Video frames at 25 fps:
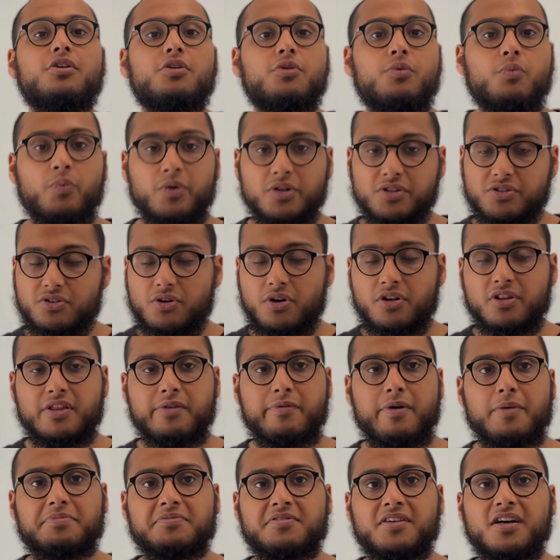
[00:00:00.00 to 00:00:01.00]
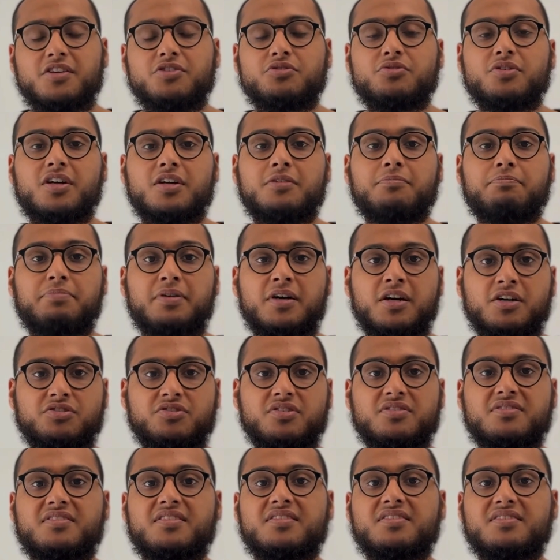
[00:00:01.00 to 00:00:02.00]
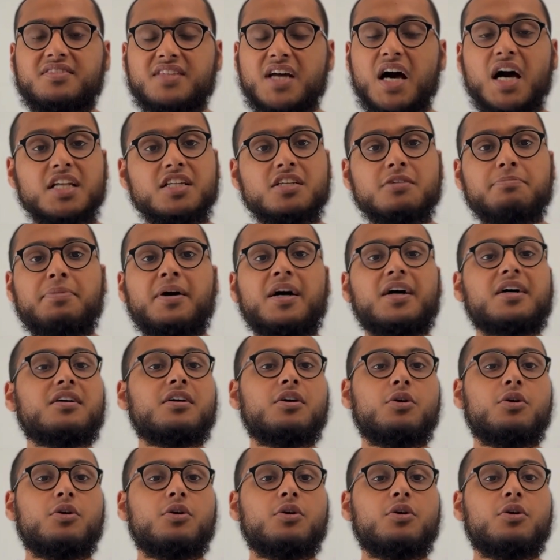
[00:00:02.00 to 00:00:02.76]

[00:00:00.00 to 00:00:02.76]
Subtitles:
Once on the website, you can purchase the starter pack,